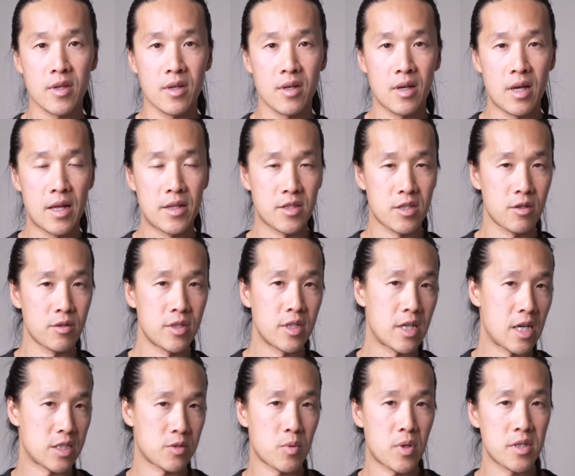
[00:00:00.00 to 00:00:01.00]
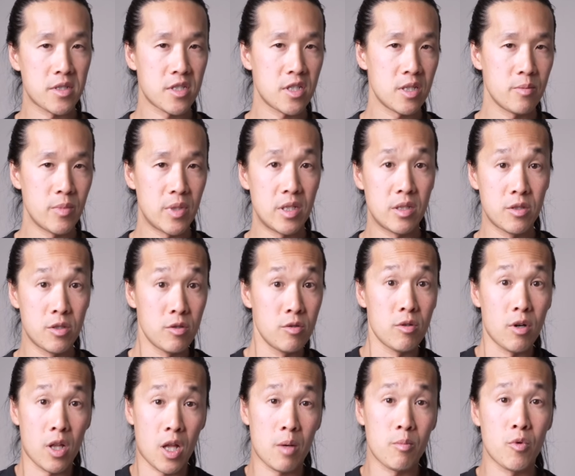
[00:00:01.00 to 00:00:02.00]
And so do you guys want to see me
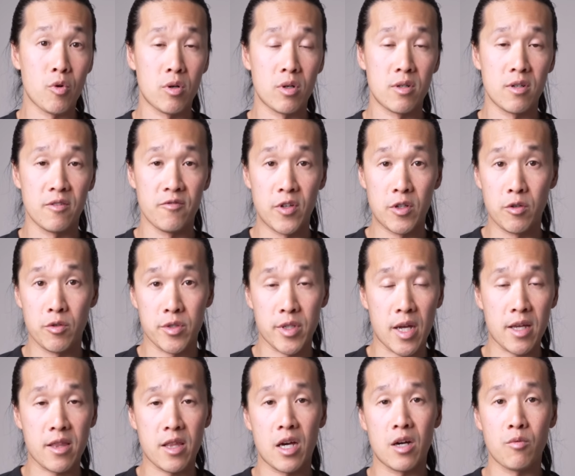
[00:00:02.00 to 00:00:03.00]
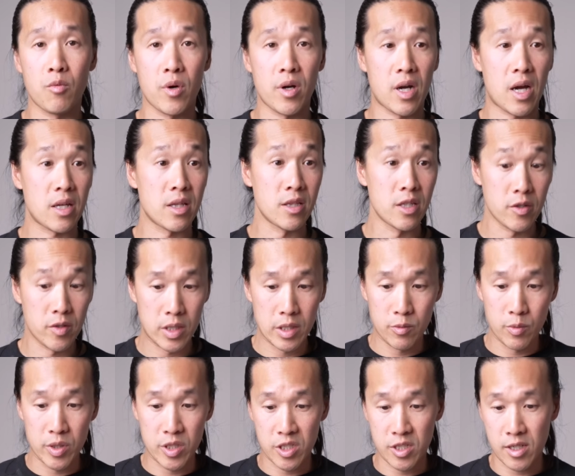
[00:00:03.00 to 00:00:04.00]
do a lot more videos like that, where I literally
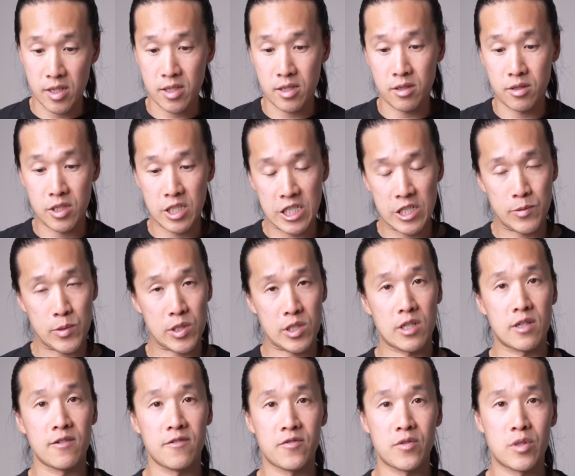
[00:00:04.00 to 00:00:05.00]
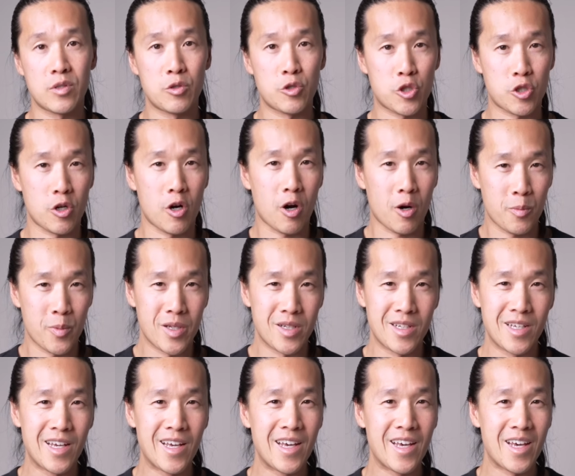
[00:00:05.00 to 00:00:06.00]
would just teach myself to
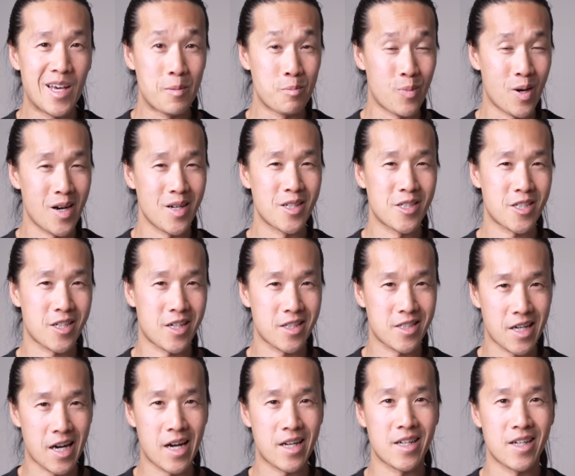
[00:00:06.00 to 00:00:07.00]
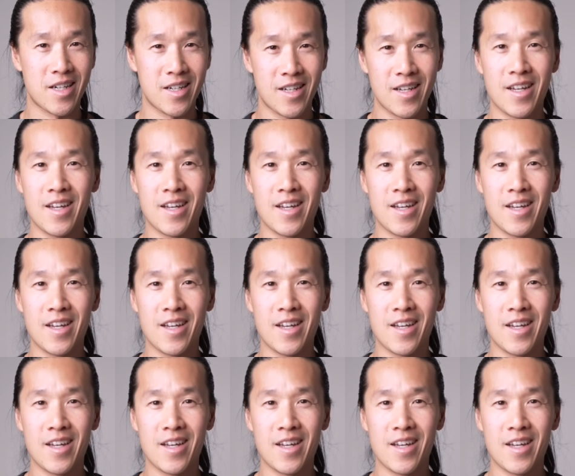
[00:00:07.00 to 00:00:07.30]
sharpen and polish a katana